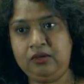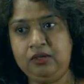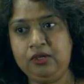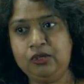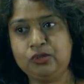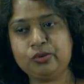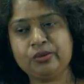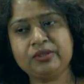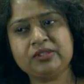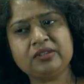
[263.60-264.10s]

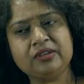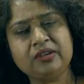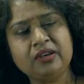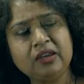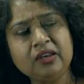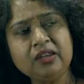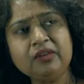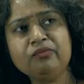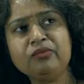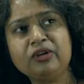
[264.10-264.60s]
So it is
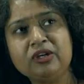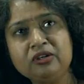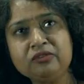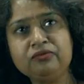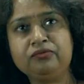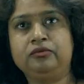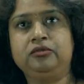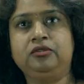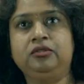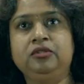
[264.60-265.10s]
really
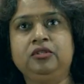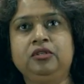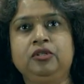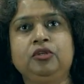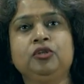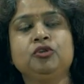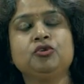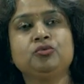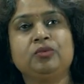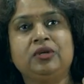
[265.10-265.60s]
wonderful
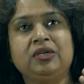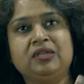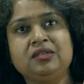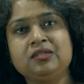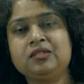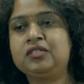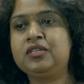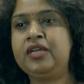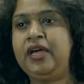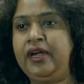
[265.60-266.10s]
to
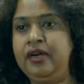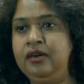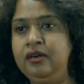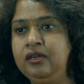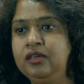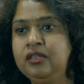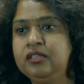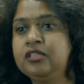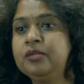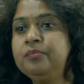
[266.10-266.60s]
understand
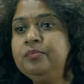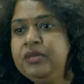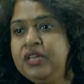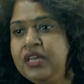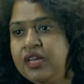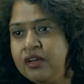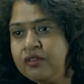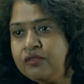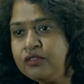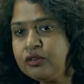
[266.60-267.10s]
the
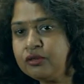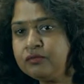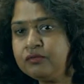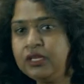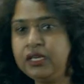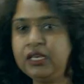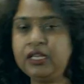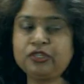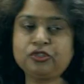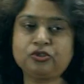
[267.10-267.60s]
behavior of the
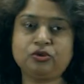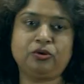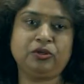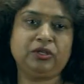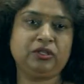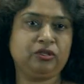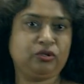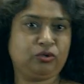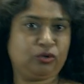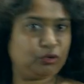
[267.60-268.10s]
electron
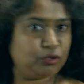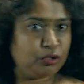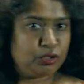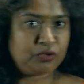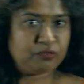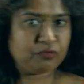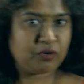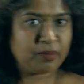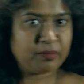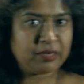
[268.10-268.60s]
in the
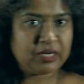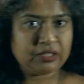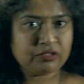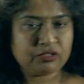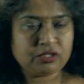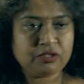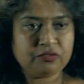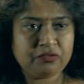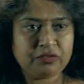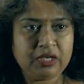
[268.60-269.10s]
non-uniform
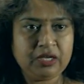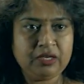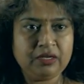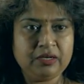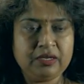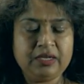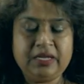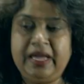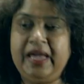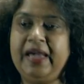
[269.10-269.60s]
electric field
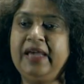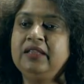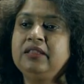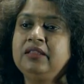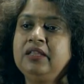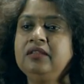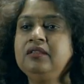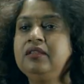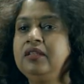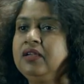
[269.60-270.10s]
and
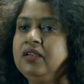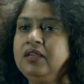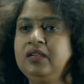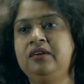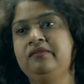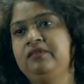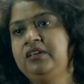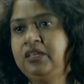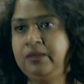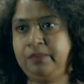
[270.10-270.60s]
then their
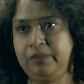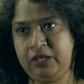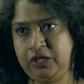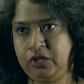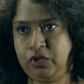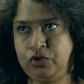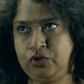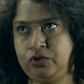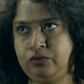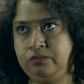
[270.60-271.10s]
relevant
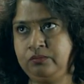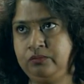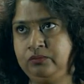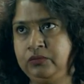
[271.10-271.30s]
application.